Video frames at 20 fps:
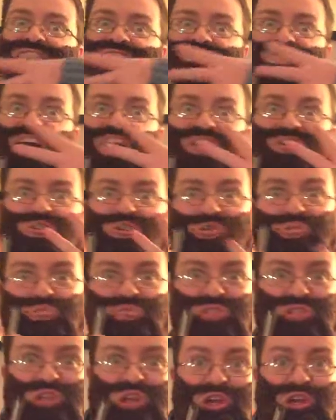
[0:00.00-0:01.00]
Volume
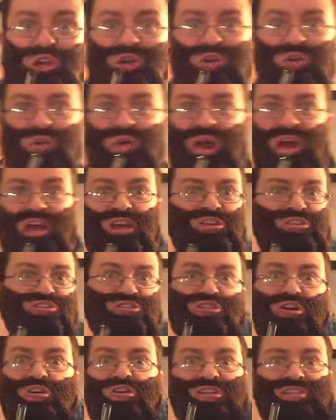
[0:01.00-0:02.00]
2,
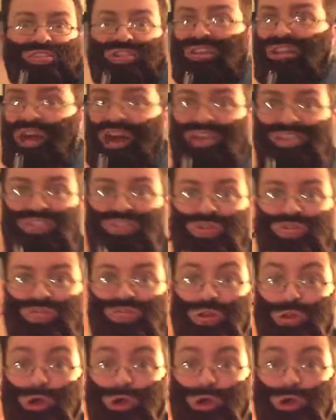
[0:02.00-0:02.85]
starring the likes of